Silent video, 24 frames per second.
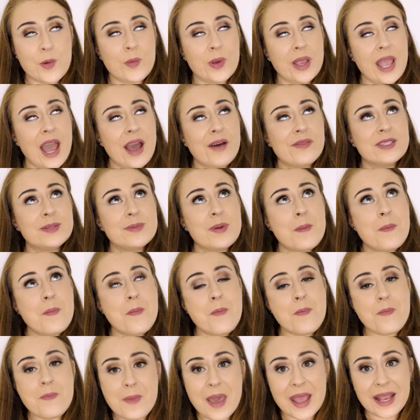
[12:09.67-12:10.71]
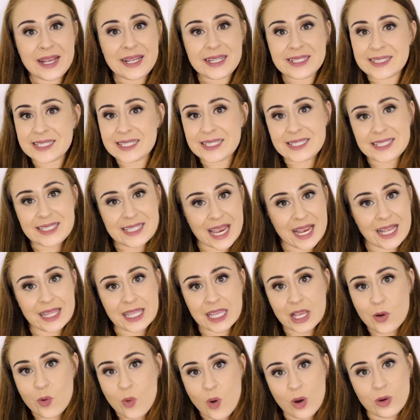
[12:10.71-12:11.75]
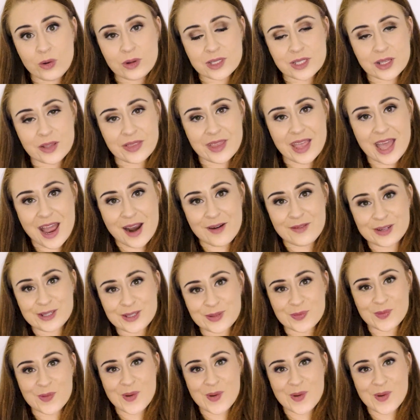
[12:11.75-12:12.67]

We have some amazing daily quotes on there as